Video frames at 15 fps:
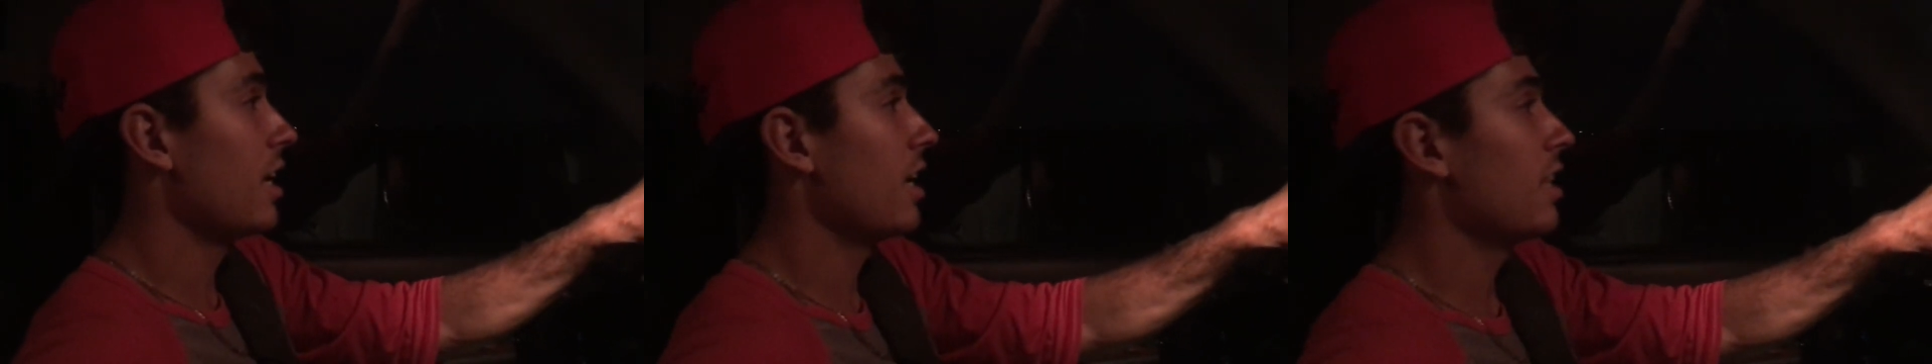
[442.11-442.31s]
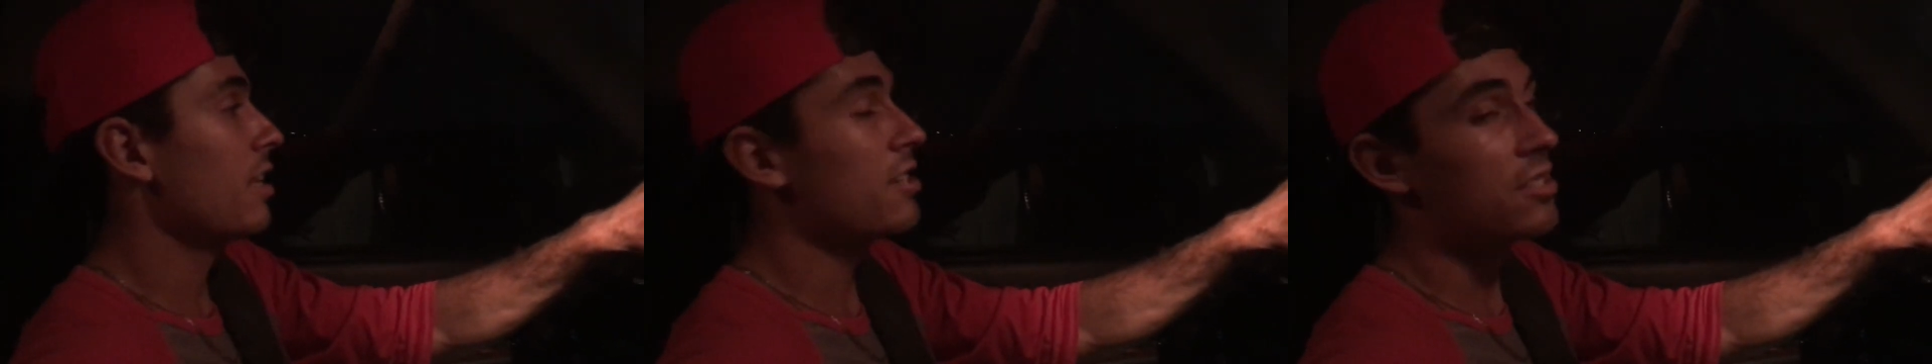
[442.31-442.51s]

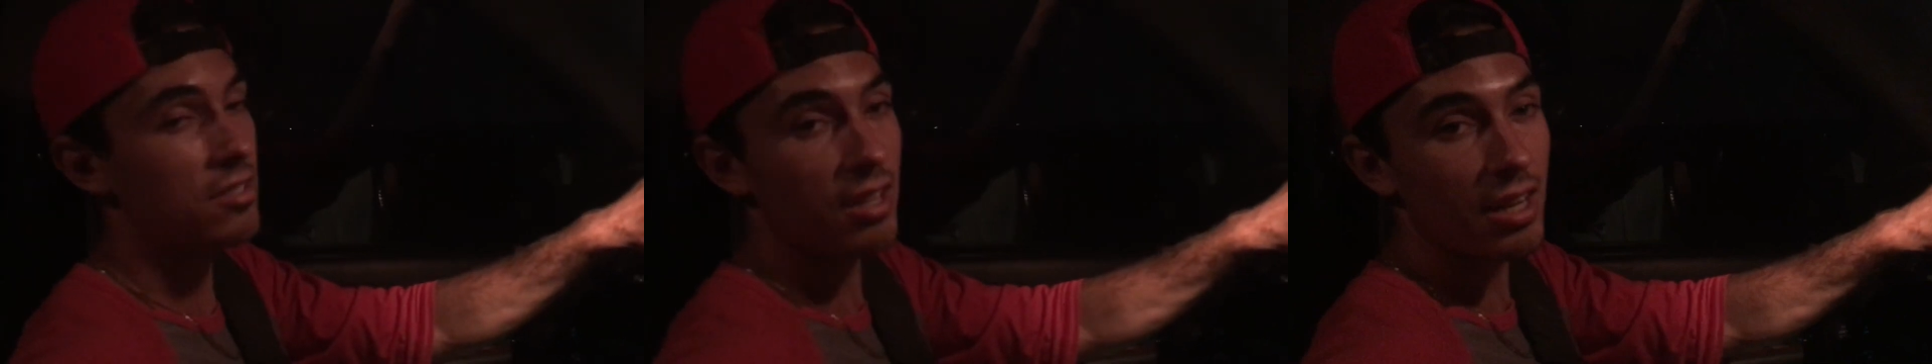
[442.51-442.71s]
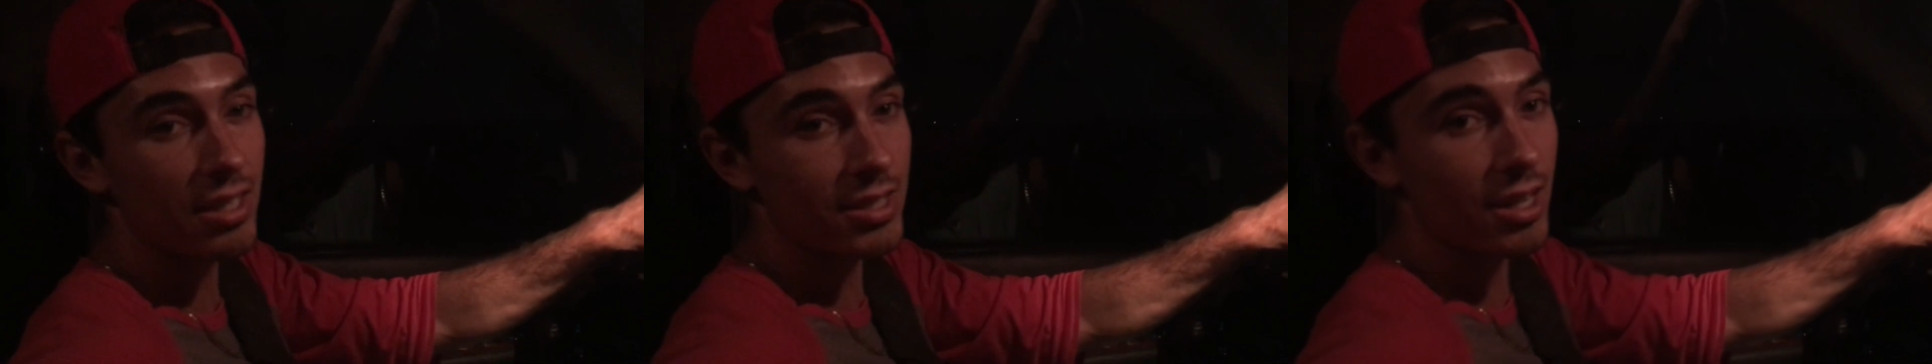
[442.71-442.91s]
And they
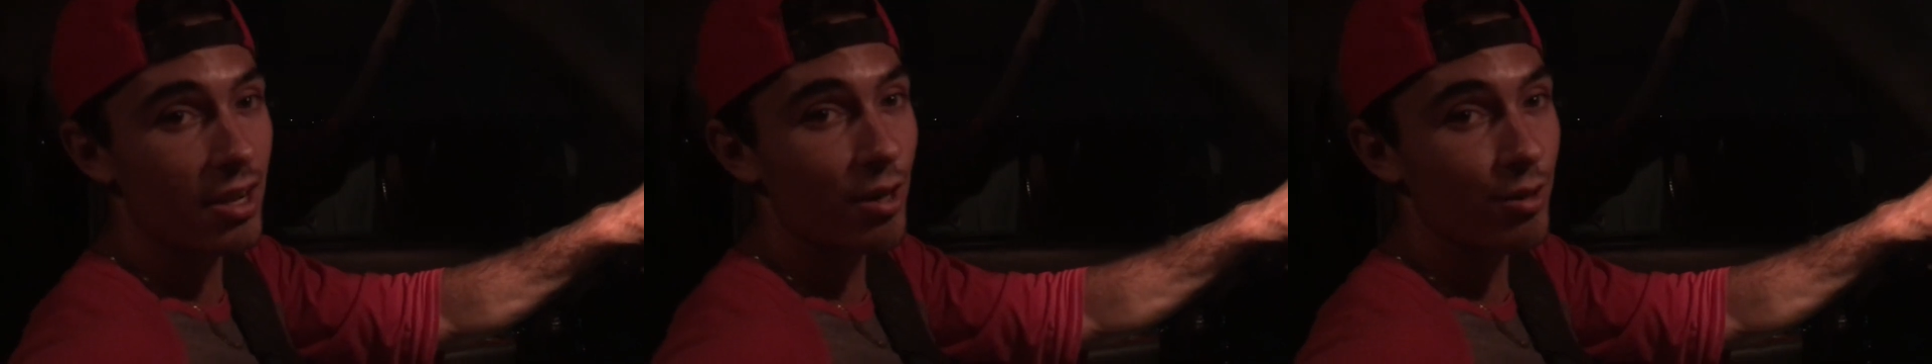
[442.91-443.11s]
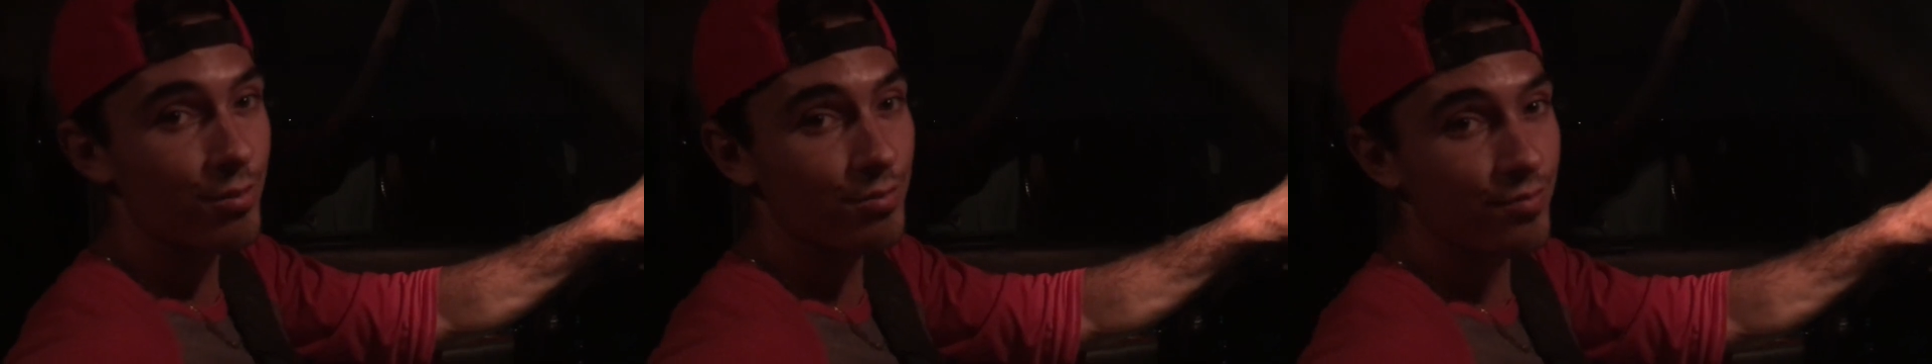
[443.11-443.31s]
just let us
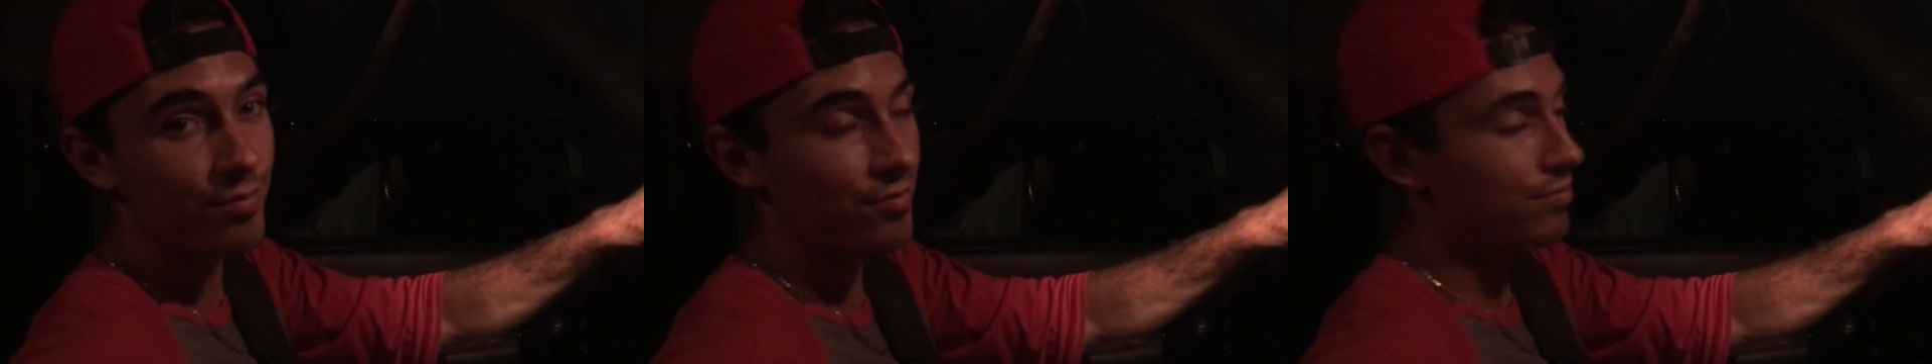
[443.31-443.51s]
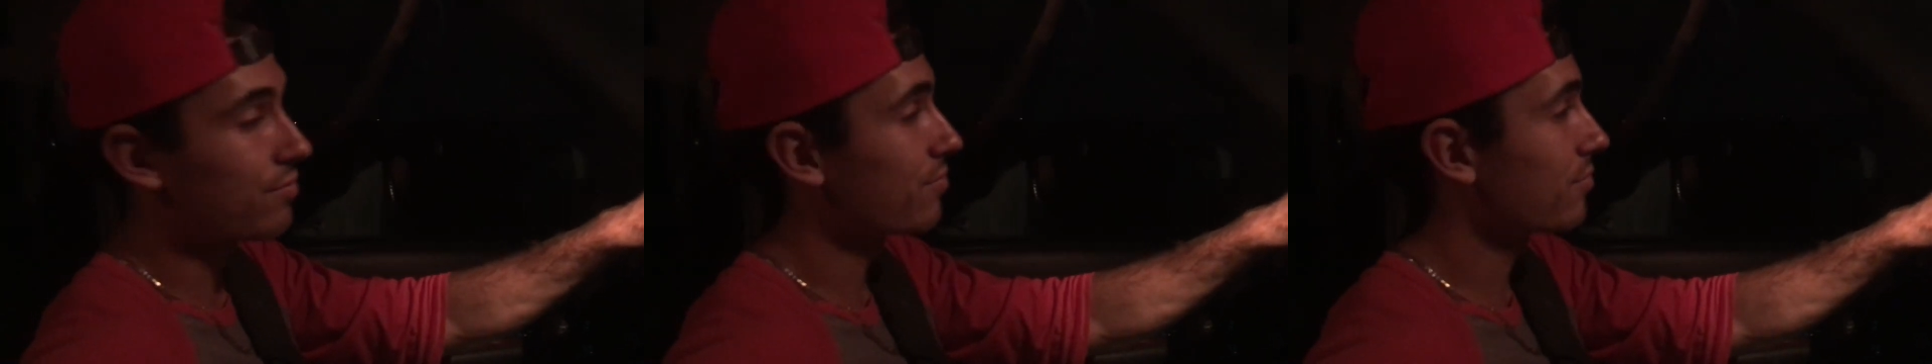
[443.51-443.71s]
go.
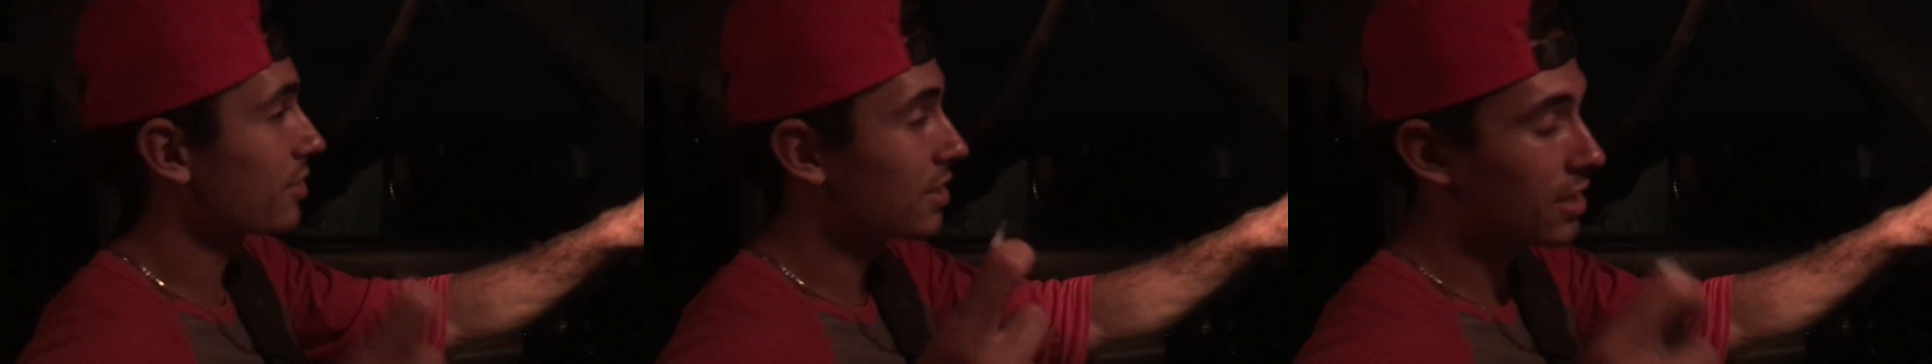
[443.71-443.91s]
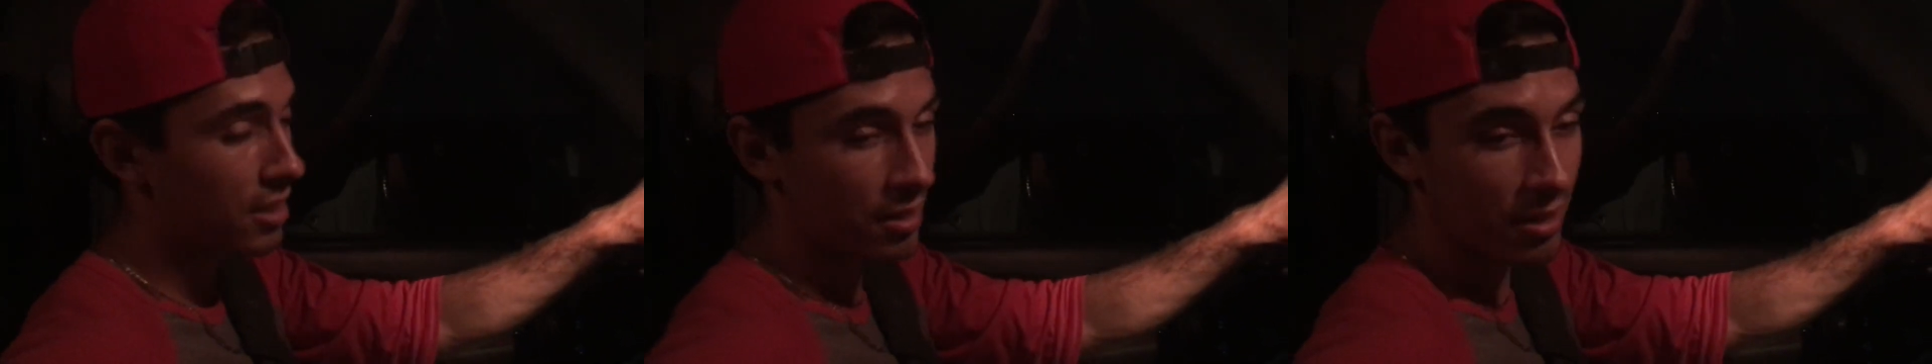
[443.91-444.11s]

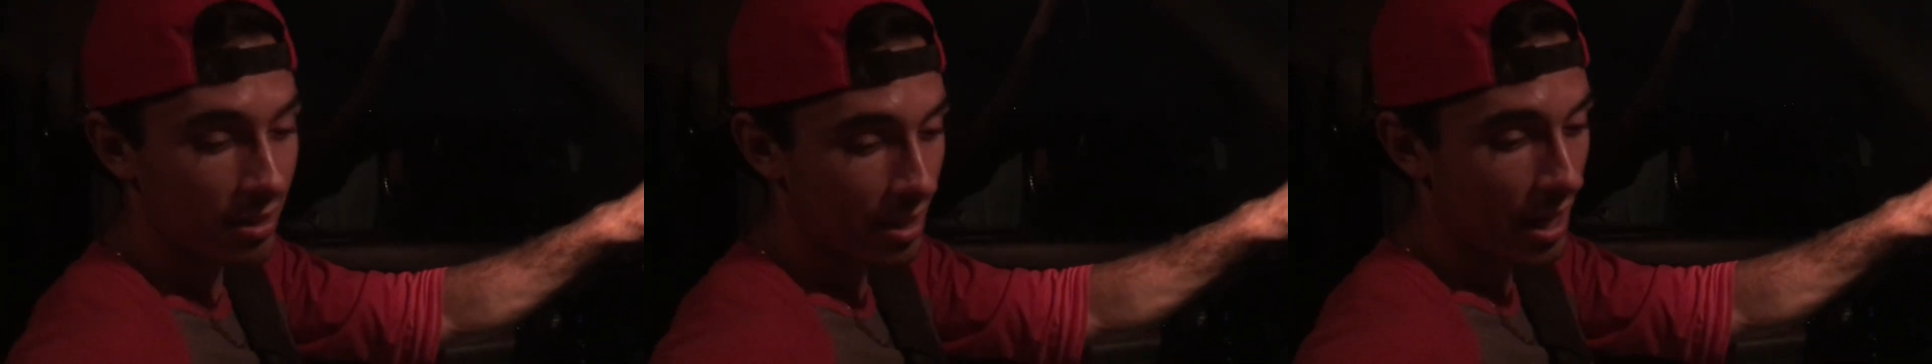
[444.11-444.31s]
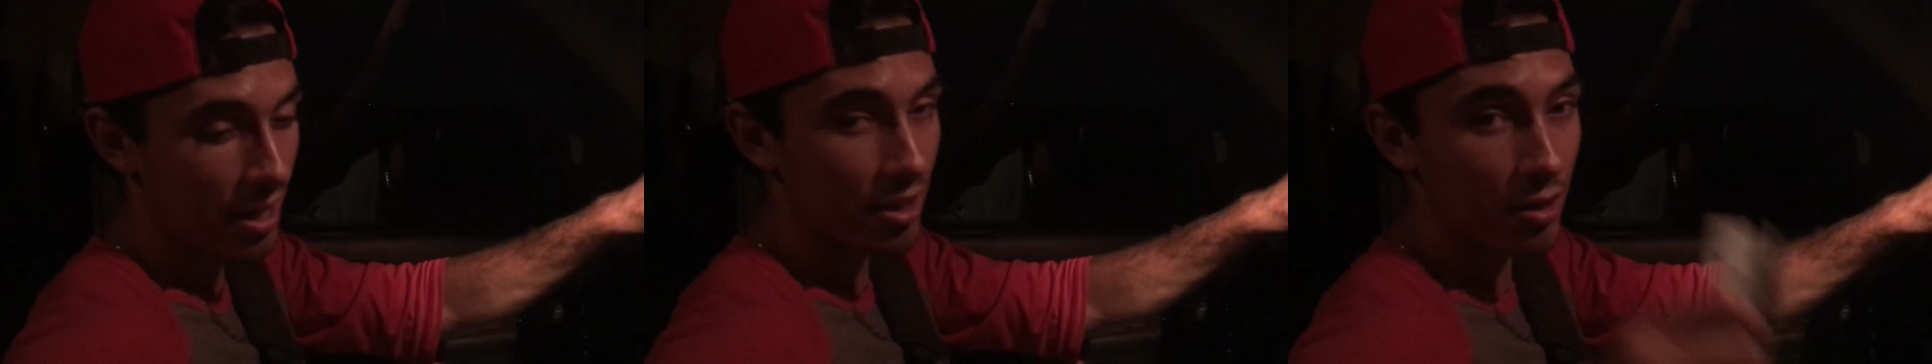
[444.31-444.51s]

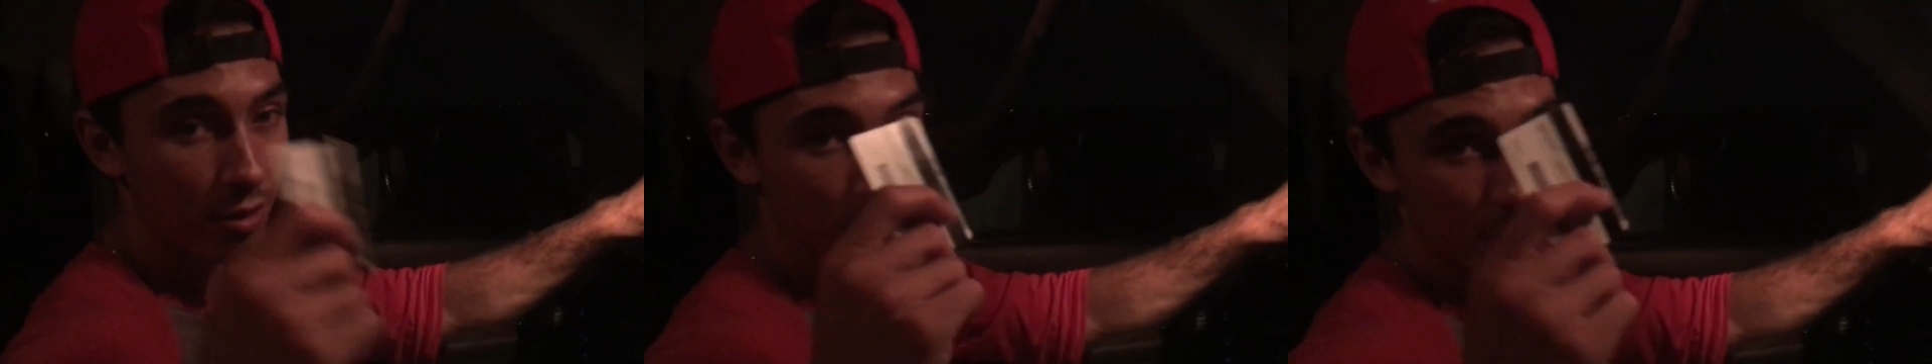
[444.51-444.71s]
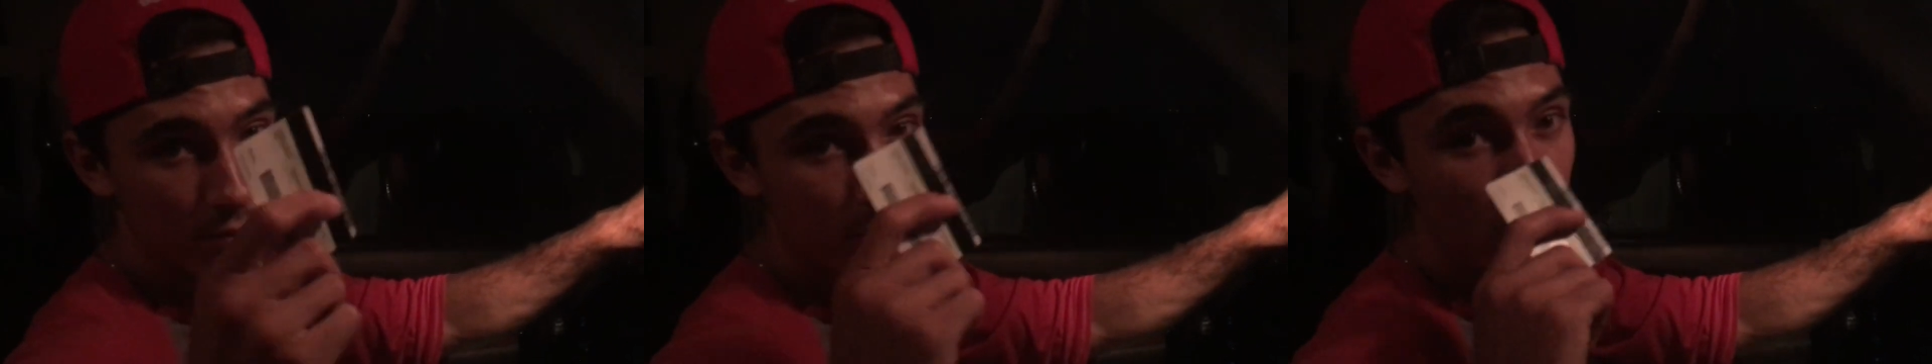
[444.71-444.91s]
Thank you.